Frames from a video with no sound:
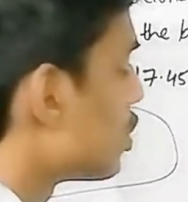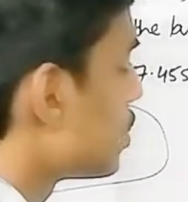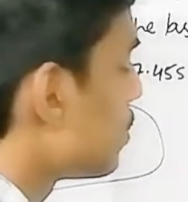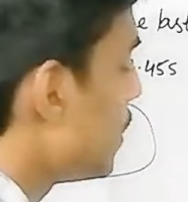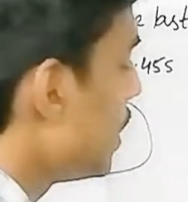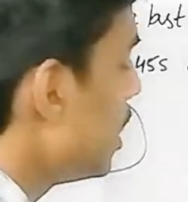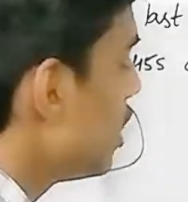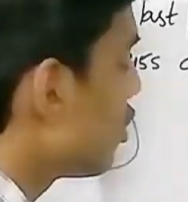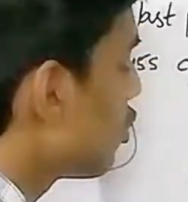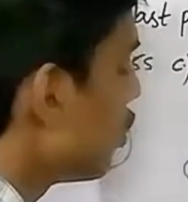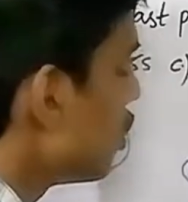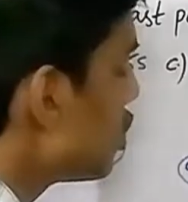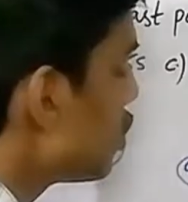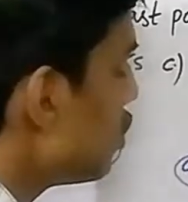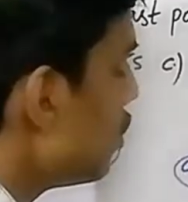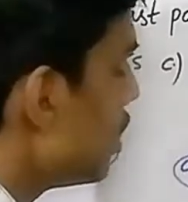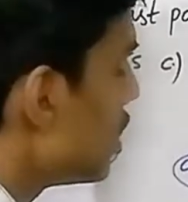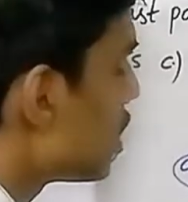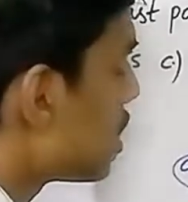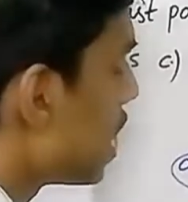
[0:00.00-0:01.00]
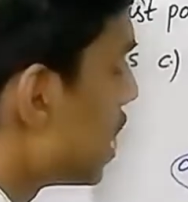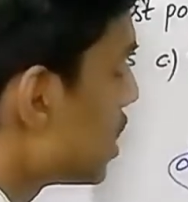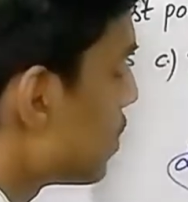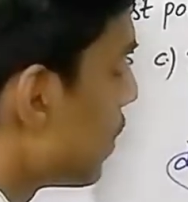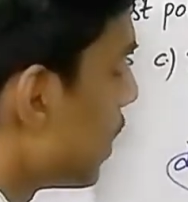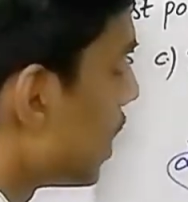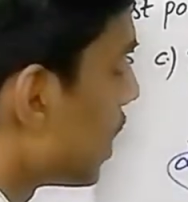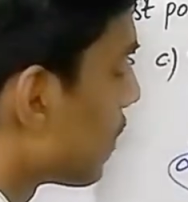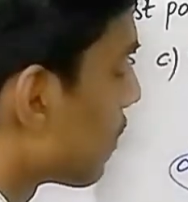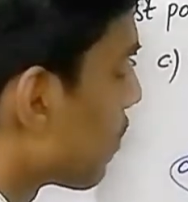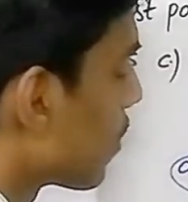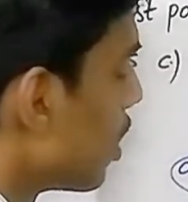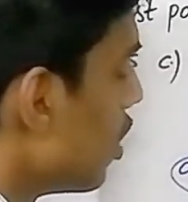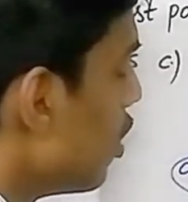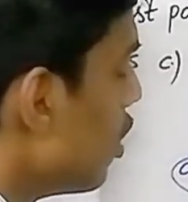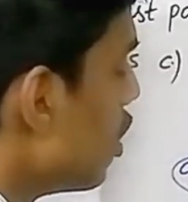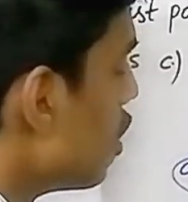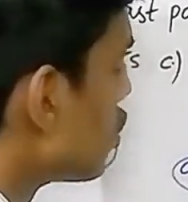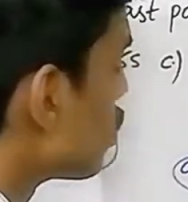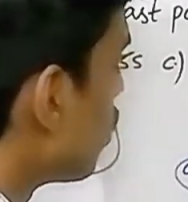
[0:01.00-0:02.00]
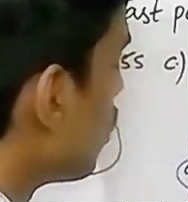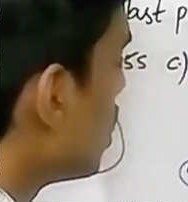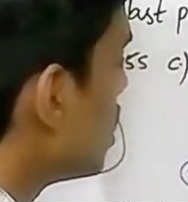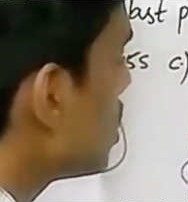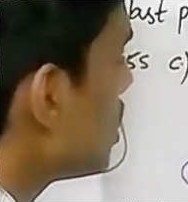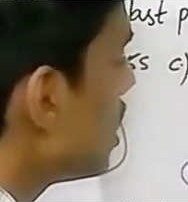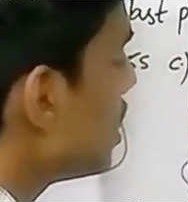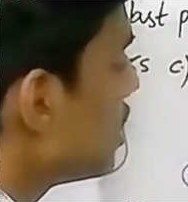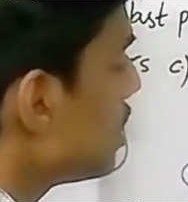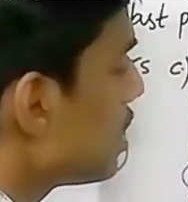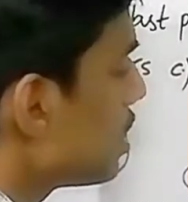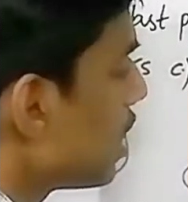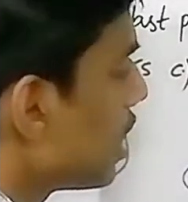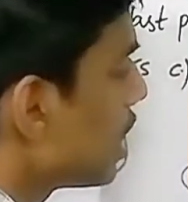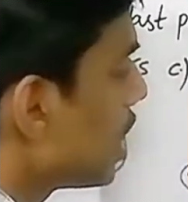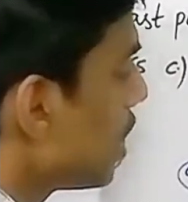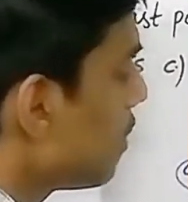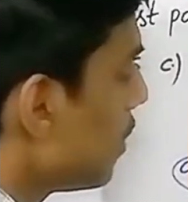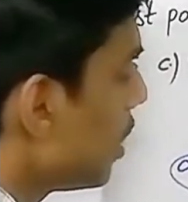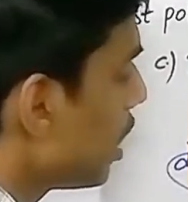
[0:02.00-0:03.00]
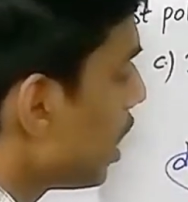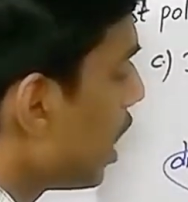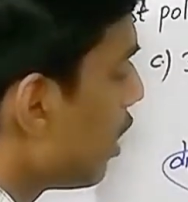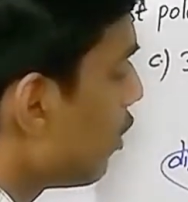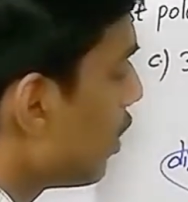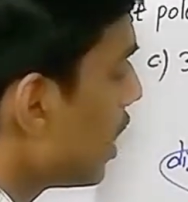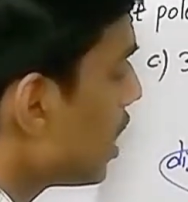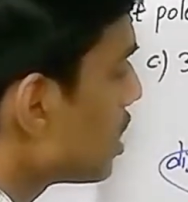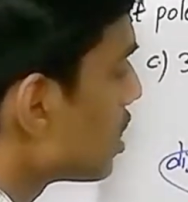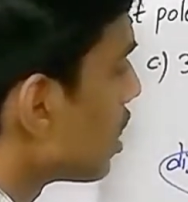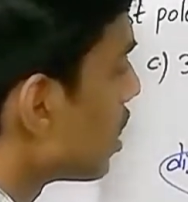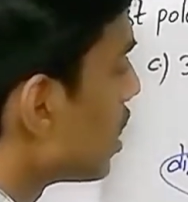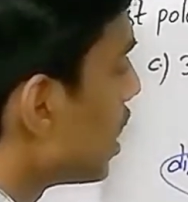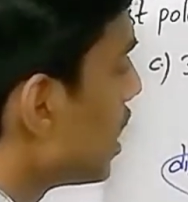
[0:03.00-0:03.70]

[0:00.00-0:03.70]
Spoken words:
speed equals to distance by time. So distance is nothing but 11x,